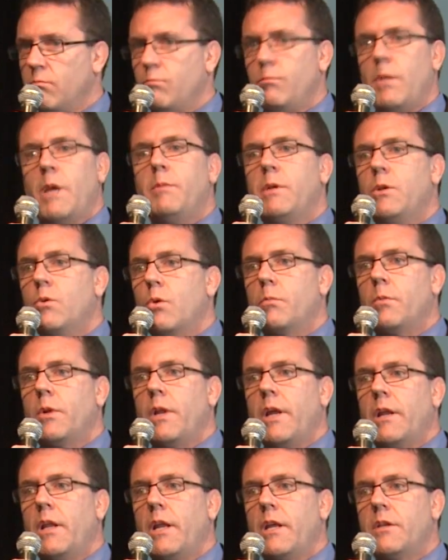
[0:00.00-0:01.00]
maybe normal
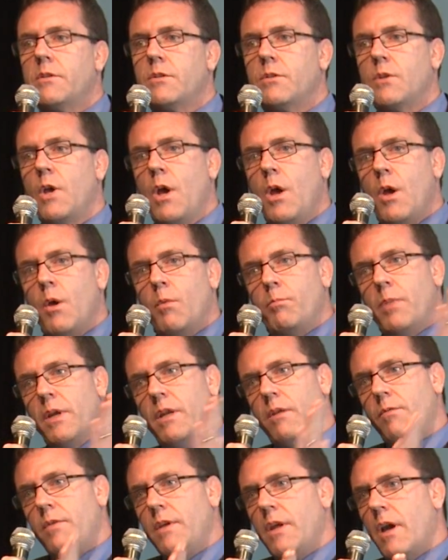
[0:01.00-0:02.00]
adolescence. But
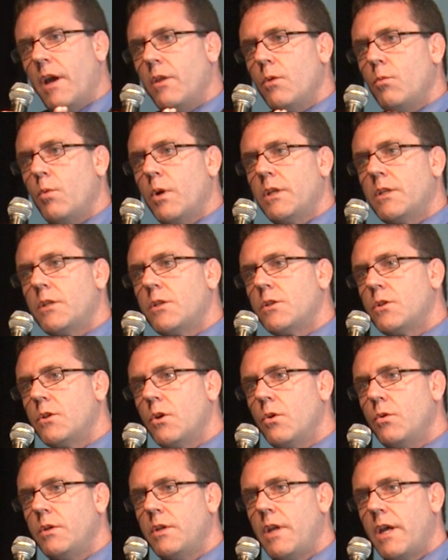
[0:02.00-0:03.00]
if the other one is
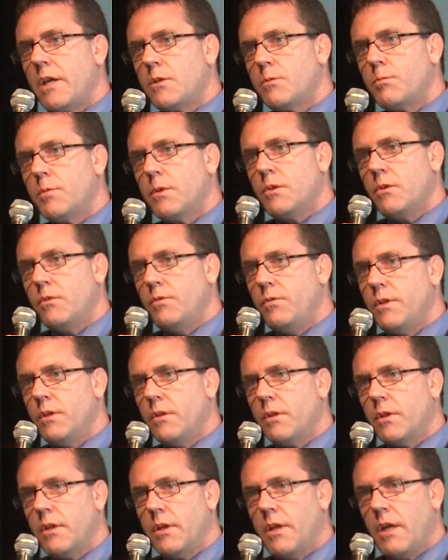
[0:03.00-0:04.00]
so desperate to
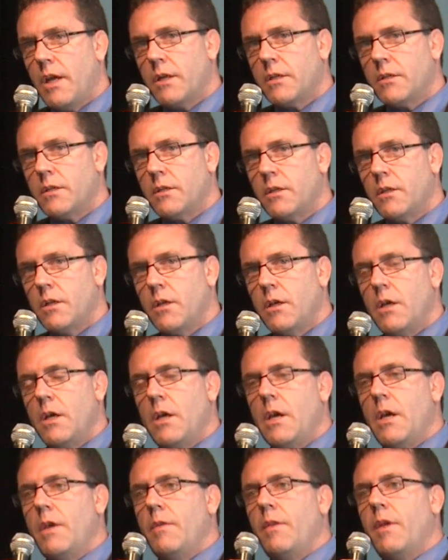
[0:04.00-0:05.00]
feel connected
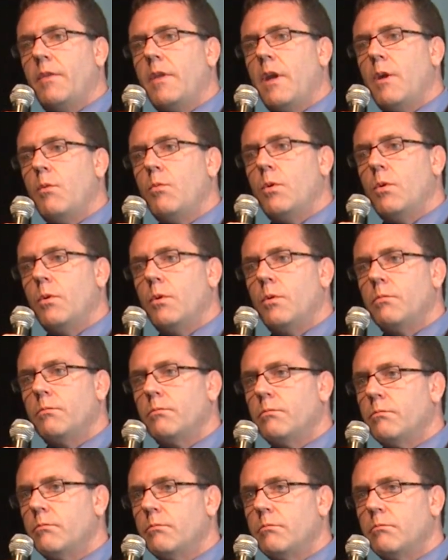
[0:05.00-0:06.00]
that they
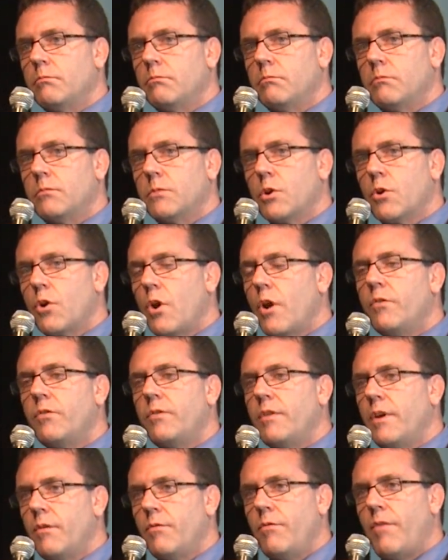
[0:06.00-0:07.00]
will
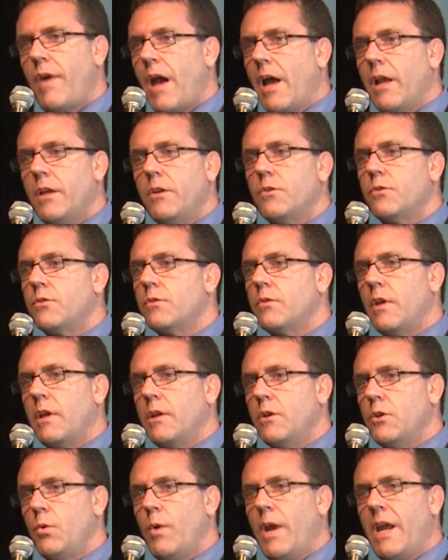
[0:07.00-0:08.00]
cross their values
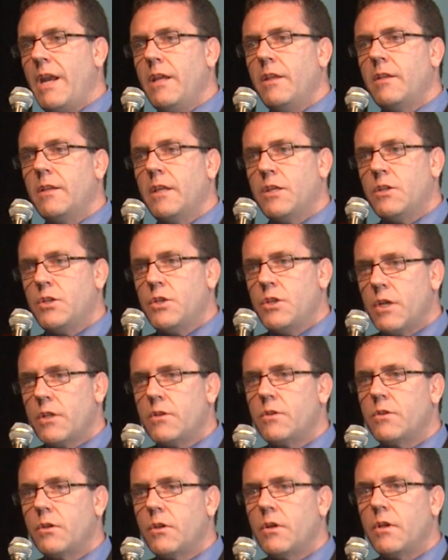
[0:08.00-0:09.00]
and do anything
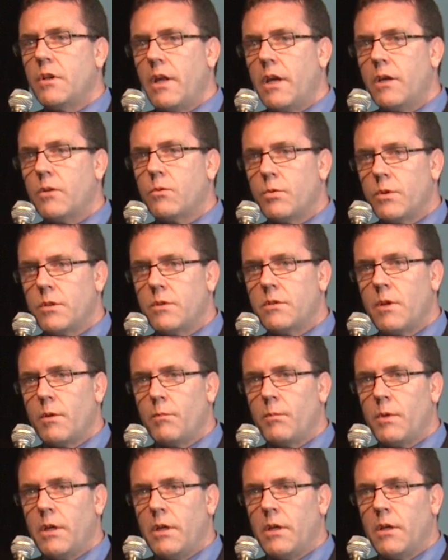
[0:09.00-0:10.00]
just to connect with
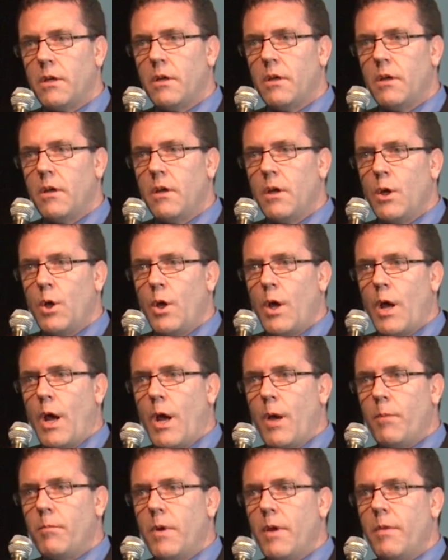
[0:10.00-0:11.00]
somebody,
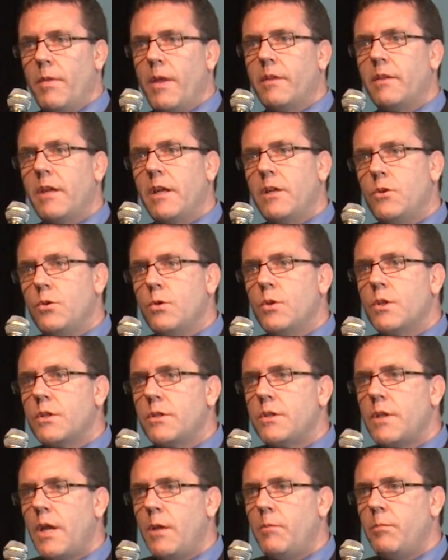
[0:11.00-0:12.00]
that they do the
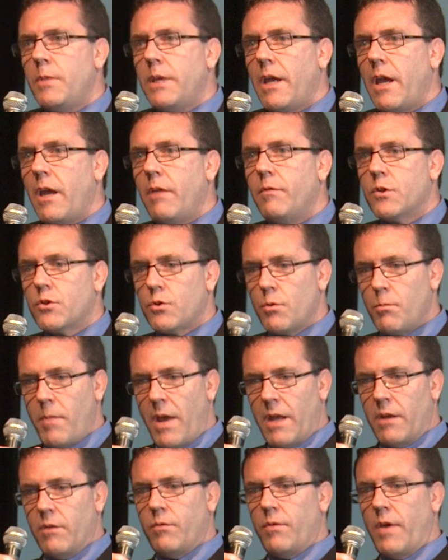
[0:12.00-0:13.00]
same behavior, so
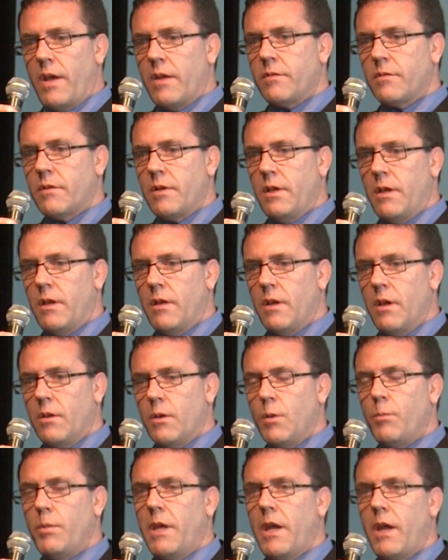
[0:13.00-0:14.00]
manifestly
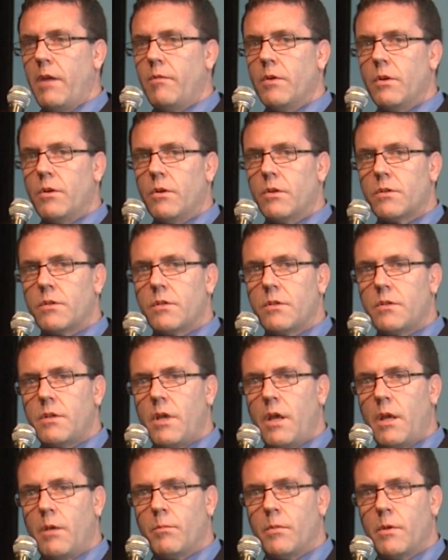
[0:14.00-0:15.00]
the behavior looks the
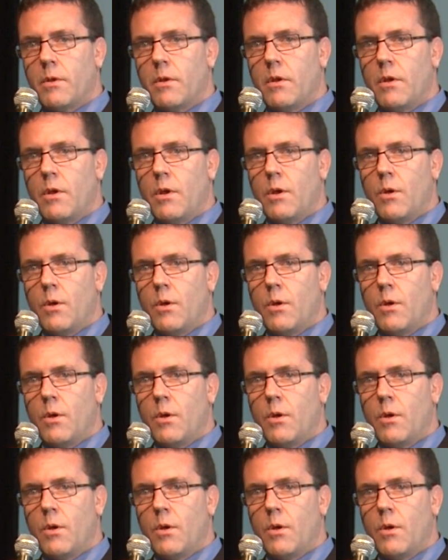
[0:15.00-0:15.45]
same,